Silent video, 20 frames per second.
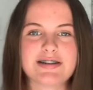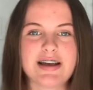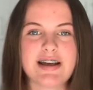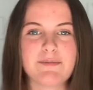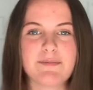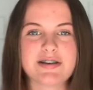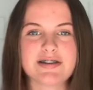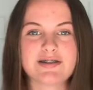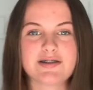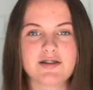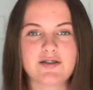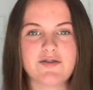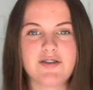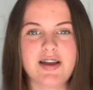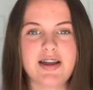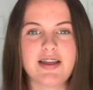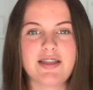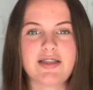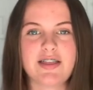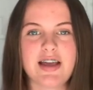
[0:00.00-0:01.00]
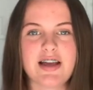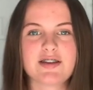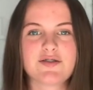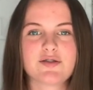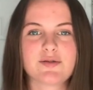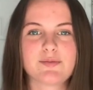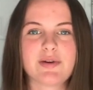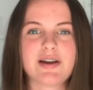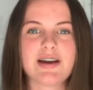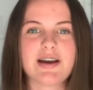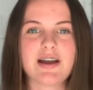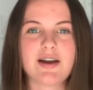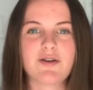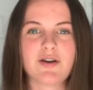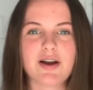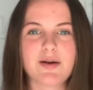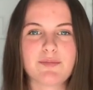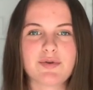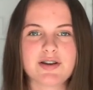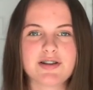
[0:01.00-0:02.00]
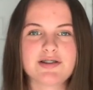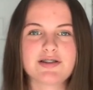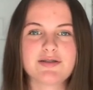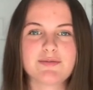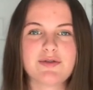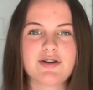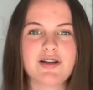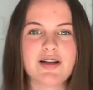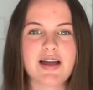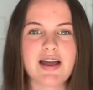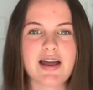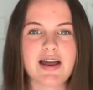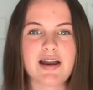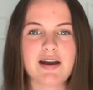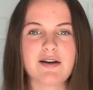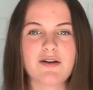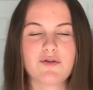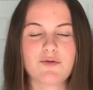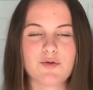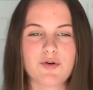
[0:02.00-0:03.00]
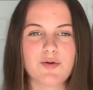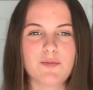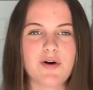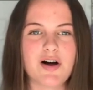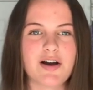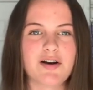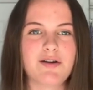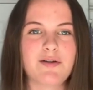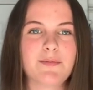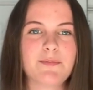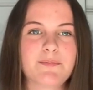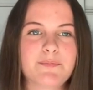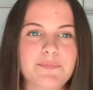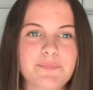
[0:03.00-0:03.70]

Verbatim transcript: Day, Mr. V. Thanks for being a great principal and role model.